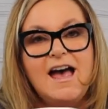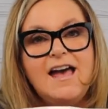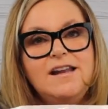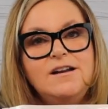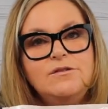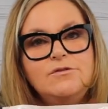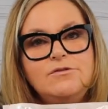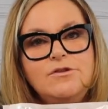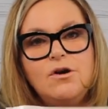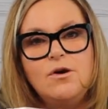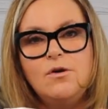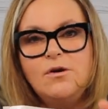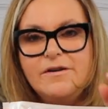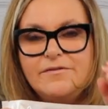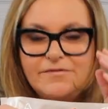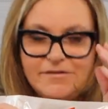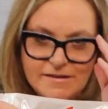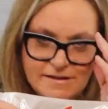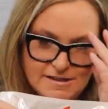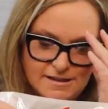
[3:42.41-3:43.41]
I don't know
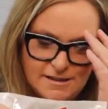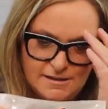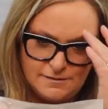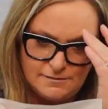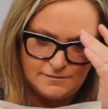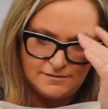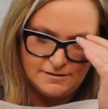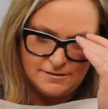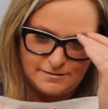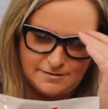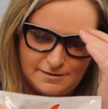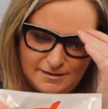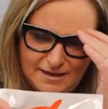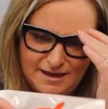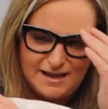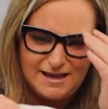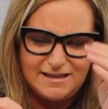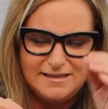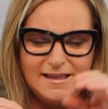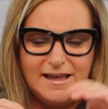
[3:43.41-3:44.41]
if it's a
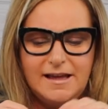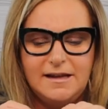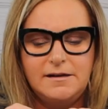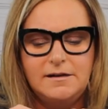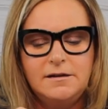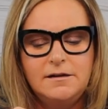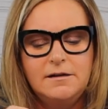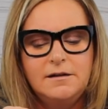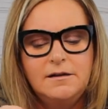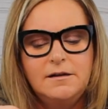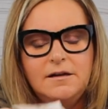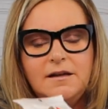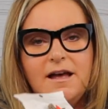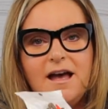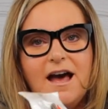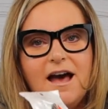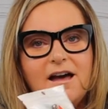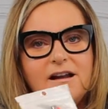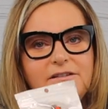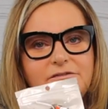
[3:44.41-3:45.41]
thing that
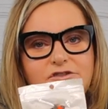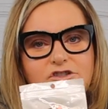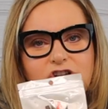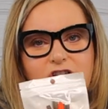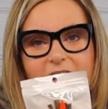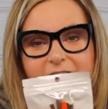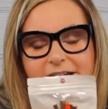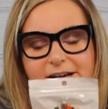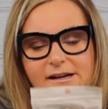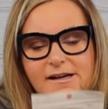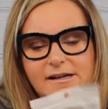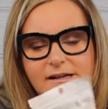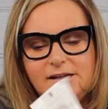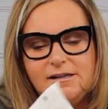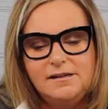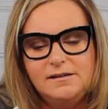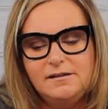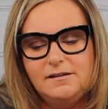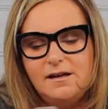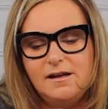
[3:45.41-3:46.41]
out of
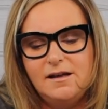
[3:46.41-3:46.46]
China,